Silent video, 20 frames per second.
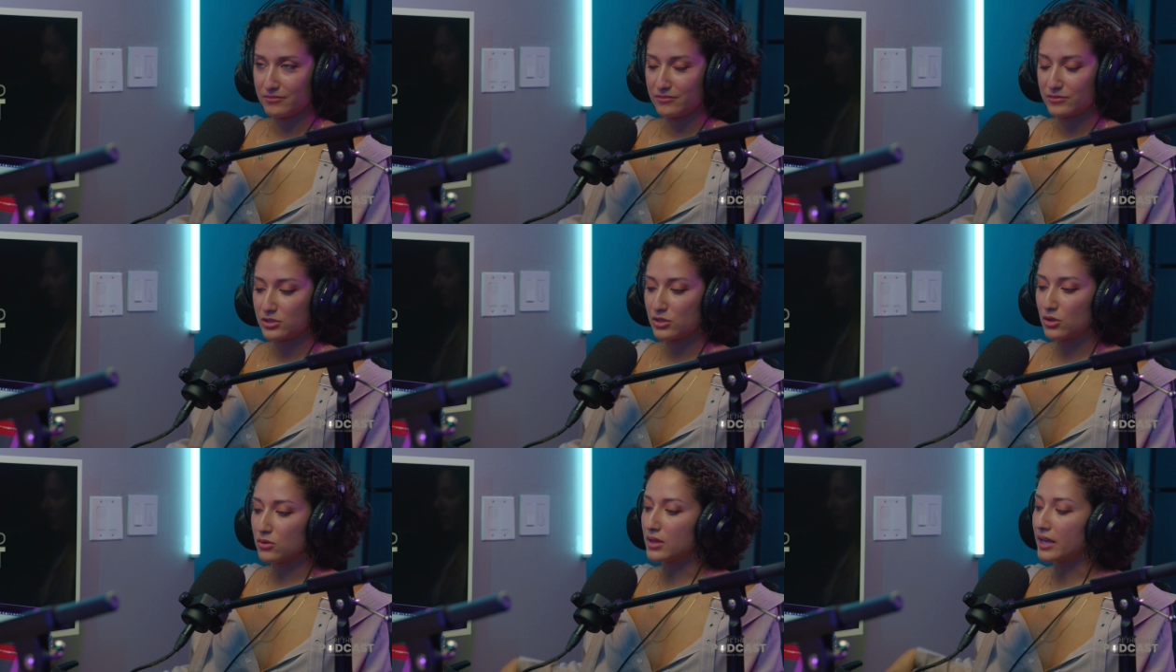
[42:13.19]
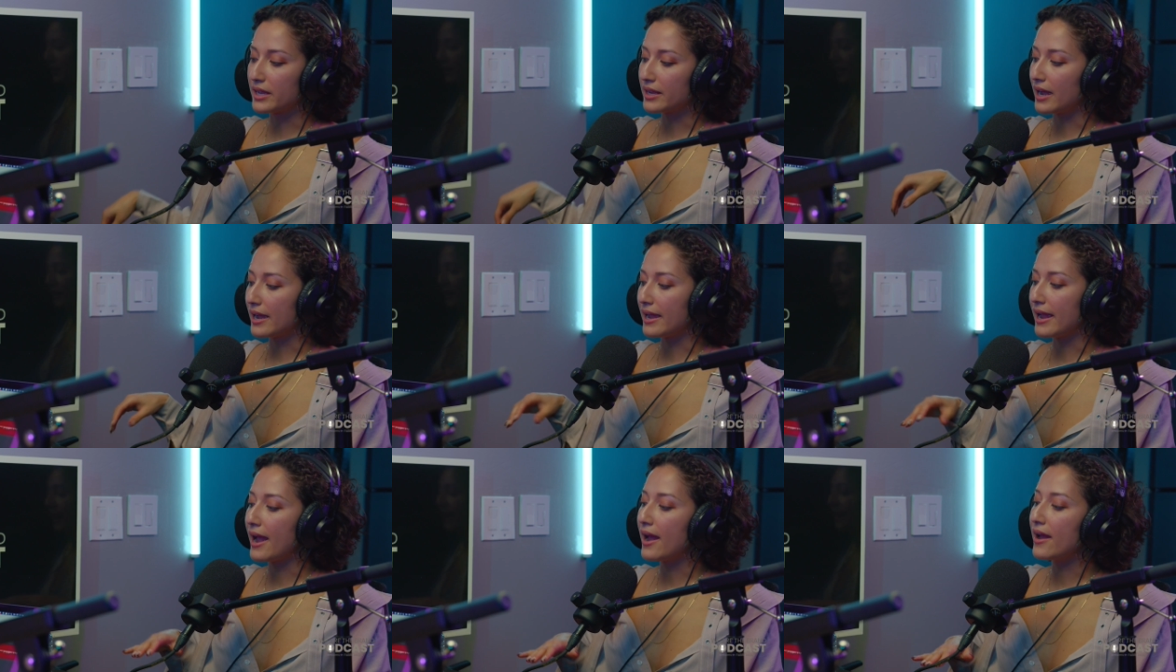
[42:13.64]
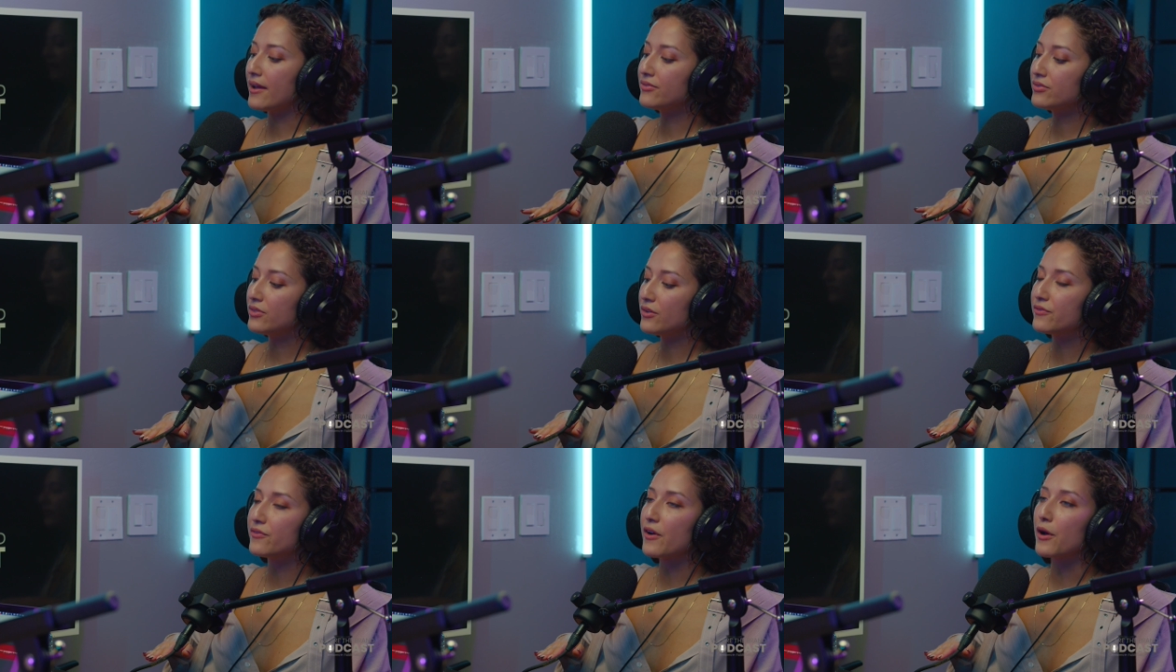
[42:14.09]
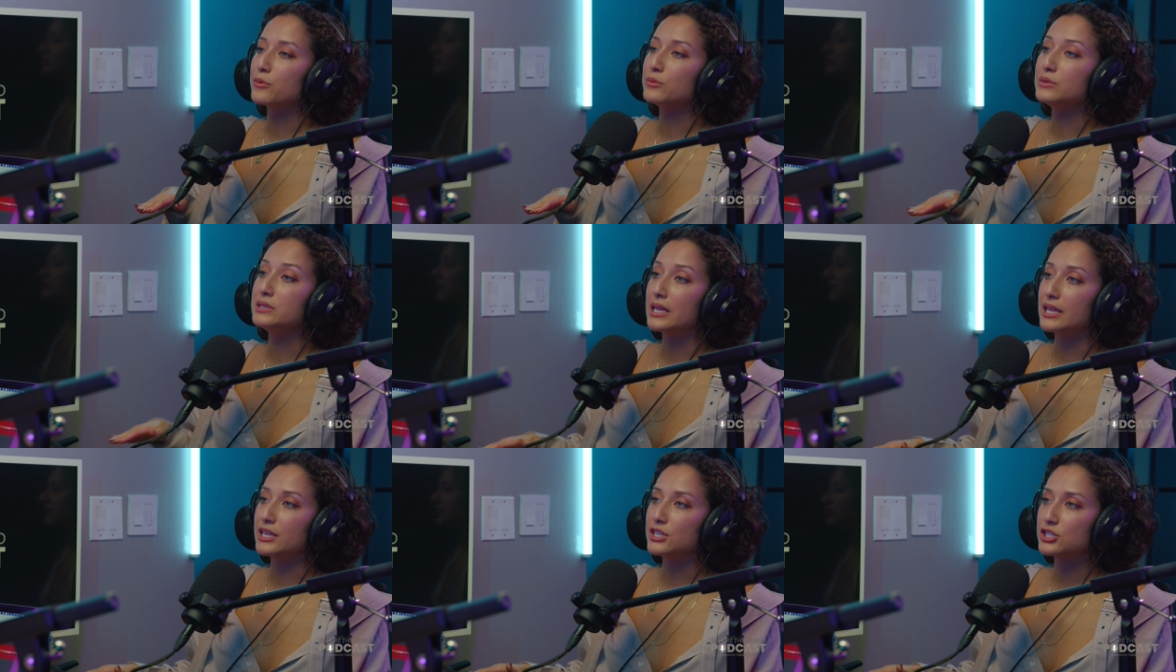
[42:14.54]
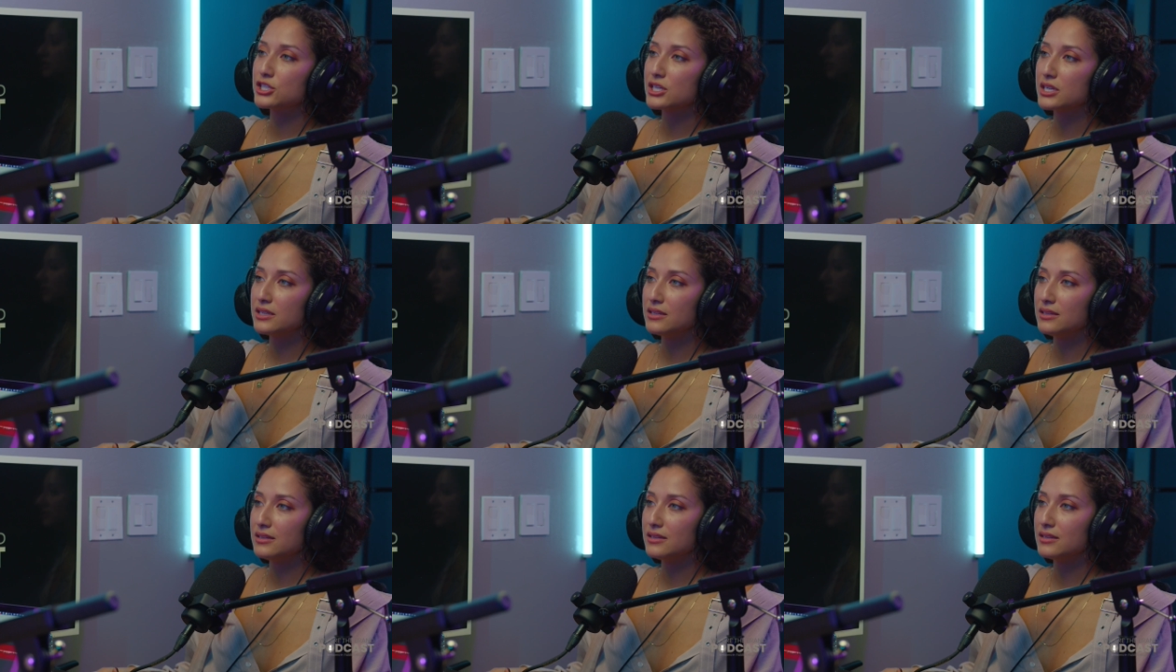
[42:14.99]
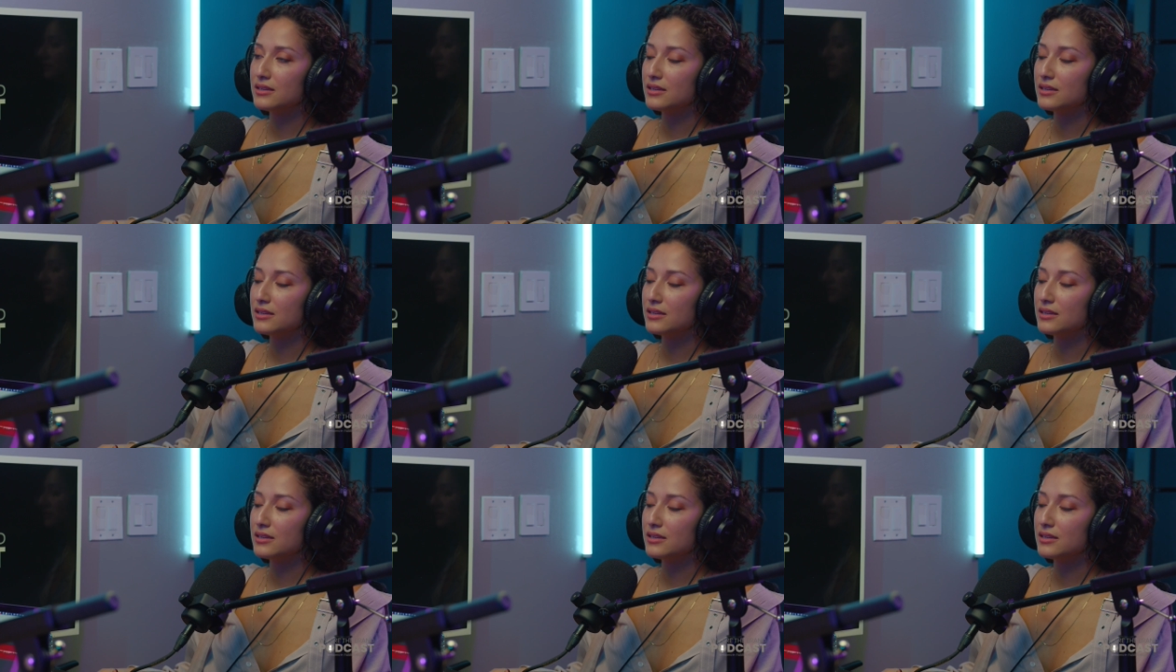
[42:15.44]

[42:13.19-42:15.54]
So, like, I had the foundation